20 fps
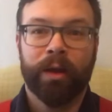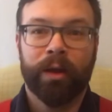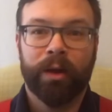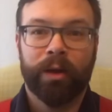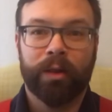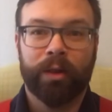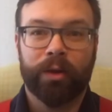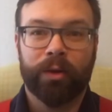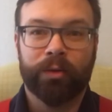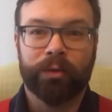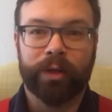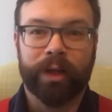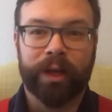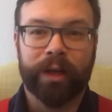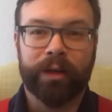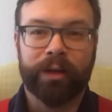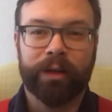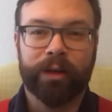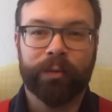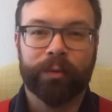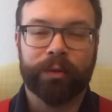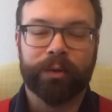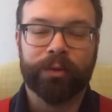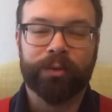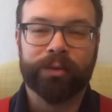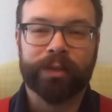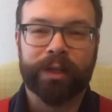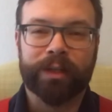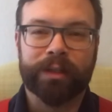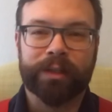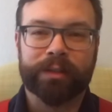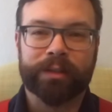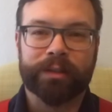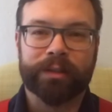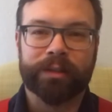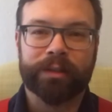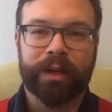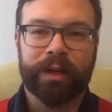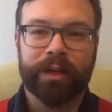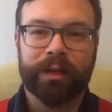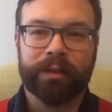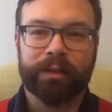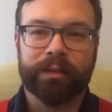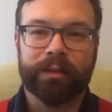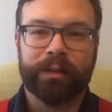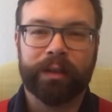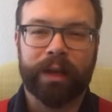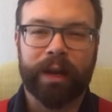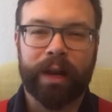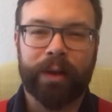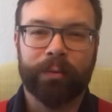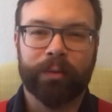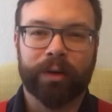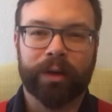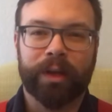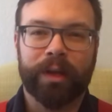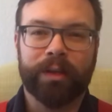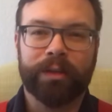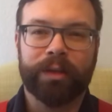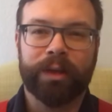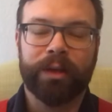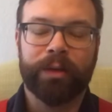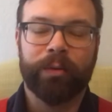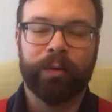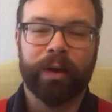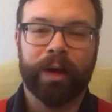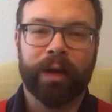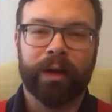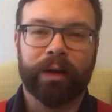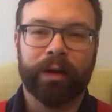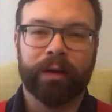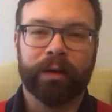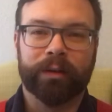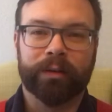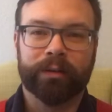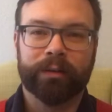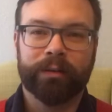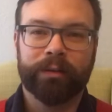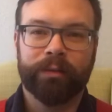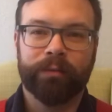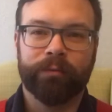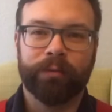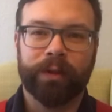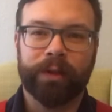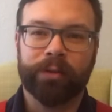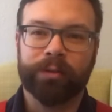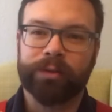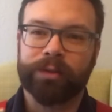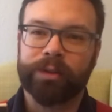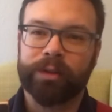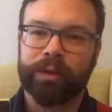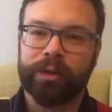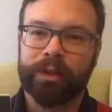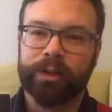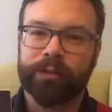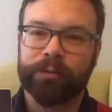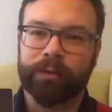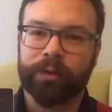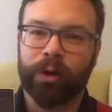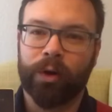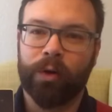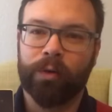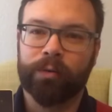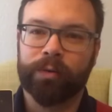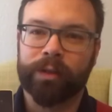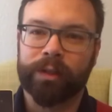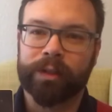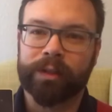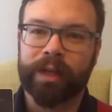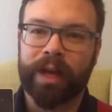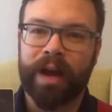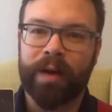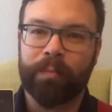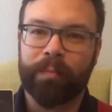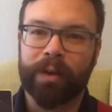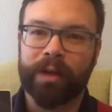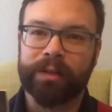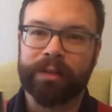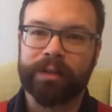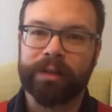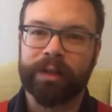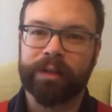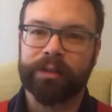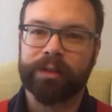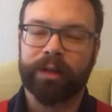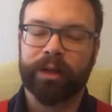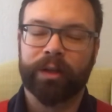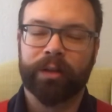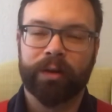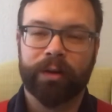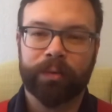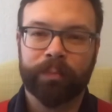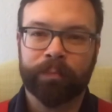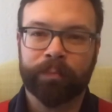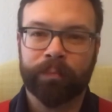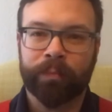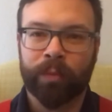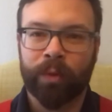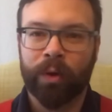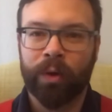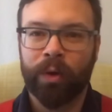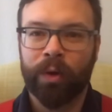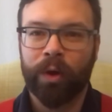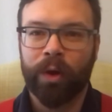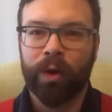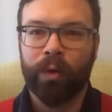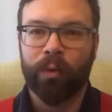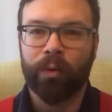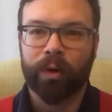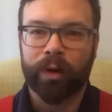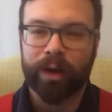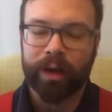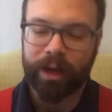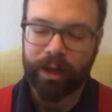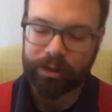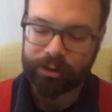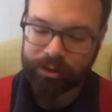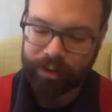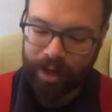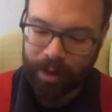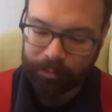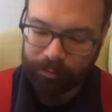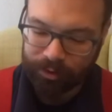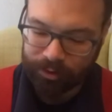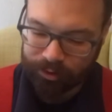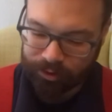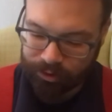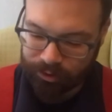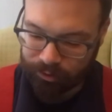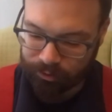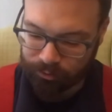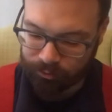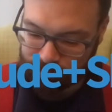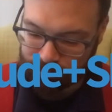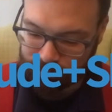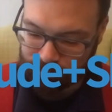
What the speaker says: Hello, Dan here with News That Doesn't Suck, and today we're continuing on our video series for Over the Top by Zig Ziglar, working on Chapter 2,